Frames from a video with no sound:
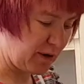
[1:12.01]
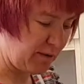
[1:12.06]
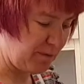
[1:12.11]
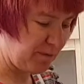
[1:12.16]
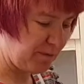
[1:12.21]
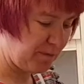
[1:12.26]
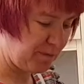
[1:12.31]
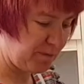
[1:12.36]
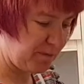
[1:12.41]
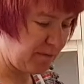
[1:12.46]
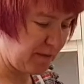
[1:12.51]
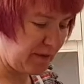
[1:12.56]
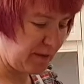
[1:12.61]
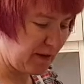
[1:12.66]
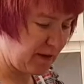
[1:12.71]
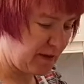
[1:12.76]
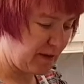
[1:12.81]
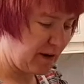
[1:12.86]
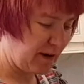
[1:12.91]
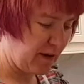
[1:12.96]

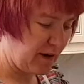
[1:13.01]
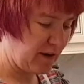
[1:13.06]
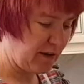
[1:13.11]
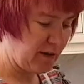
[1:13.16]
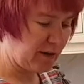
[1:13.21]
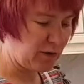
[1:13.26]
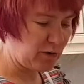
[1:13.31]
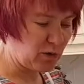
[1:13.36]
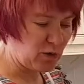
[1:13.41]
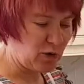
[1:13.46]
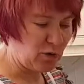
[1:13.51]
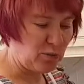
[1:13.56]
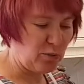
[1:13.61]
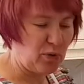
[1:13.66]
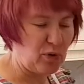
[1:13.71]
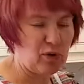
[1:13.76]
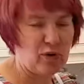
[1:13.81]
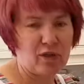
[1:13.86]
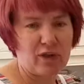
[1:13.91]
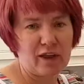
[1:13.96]
And then I'm going to
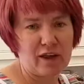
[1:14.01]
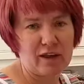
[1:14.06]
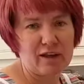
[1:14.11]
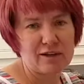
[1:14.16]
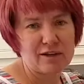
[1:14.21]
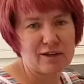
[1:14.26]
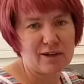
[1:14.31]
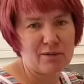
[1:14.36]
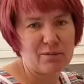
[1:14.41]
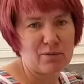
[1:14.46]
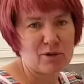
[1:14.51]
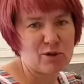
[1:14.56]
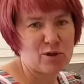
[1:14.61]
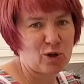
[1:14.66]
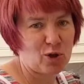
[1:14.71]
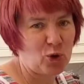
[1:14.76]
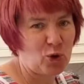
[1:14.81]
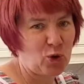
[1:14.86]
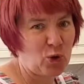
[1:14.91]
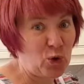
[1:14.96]
put this in my
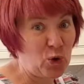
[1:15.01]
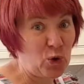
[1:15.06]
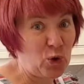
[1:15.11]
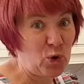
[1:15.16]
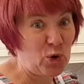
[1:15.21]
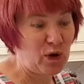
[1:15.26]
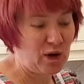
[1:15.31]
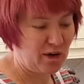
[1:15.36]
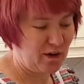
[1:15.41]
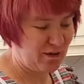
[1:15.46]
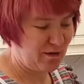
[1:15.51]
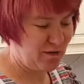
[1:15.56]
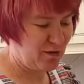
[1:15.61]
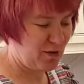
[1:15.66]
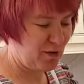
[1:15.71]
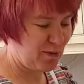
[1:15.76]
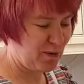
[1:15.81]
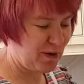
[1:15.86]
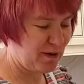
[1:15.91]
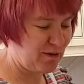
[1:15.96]
slow cooker for
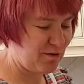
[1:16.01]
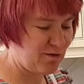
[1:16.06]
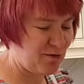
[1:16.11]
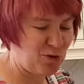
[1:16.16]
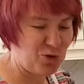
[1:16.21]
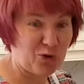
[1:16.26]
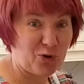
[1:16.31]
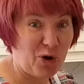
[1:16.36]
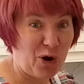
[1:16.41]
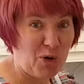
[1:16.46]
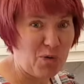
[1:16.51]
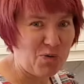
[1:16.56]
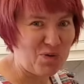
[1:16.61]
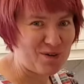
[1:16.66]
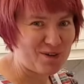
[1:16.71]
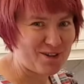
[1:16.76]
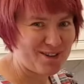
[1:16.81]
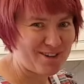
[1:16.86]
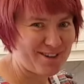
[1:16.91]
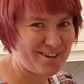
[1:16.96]
about 4
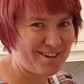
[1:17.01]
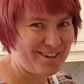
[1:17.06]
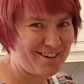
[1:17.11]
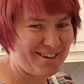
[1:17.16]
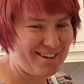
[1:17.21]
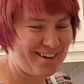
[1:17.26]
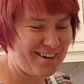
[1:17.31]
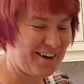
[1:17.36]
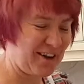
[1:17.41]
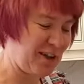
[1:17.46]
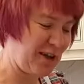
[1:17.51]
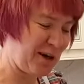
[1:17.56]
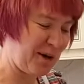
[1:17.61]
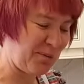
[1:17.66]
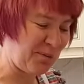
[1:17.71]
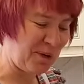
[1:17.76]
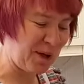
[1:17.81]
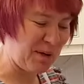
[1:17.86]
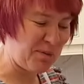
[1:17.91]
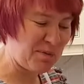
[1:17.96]
hours. And then I'll
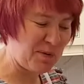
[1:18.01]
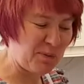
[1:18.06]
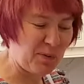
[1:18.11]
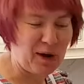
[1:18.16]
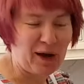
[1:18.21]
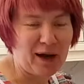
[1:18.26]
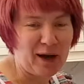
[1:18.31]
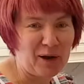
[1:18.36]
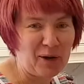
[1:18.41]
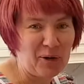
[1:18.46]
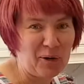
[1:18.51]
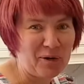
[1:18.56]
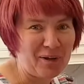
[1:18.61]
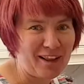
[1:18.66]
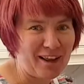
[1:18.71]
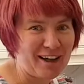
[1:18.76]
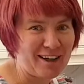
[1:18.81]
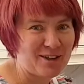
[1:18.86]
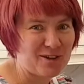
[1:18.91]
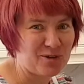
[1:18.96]
make my pie up
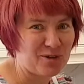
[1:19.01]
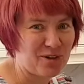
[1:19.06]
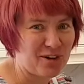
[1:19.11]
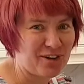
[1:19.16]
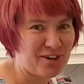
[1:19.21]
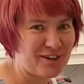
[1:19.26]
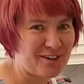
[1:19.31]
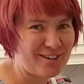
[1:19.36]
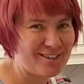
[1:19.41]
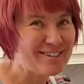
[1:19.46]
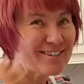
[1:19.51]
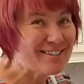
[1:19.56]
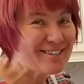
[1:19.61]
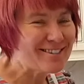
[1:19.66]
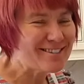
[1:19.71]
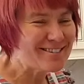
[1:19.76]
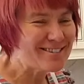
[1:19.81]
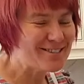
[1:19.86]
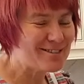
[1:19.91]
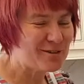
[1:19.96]
later on.
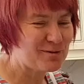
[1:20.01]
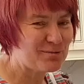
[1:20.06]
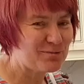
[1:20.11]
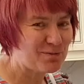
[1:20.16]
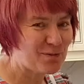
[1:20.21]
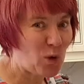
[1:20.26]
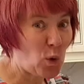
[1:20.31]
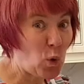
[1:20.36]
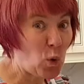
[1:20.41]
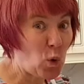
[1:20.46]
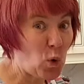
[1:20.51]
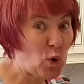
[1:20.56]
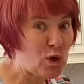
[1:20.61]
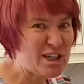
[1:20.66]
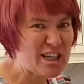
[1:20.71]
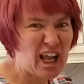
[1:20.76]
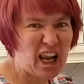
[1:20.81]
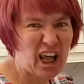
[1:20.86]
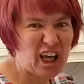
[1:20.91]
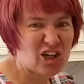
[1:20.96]
Oh,
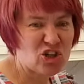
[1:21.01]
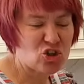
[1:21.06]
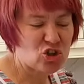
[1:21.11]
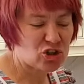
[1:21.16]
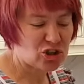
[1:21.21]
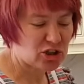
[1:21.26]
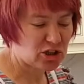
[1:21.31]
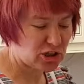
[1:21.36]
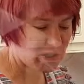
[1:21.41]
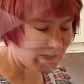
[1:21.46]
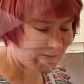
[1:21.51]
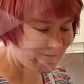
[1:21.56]
delicious.